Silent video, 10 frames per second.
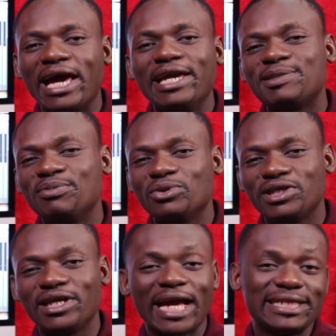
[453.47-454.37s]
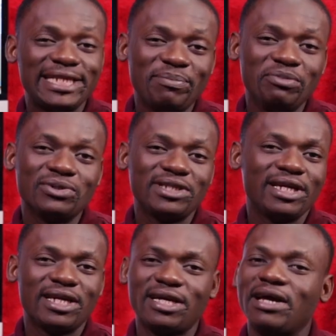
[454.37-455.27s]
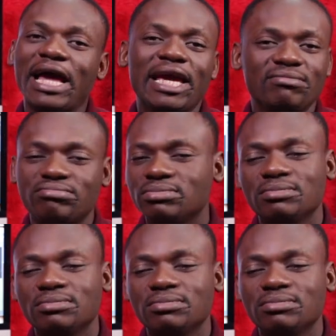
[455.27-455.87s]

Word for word: I eat music, I sleep music, I,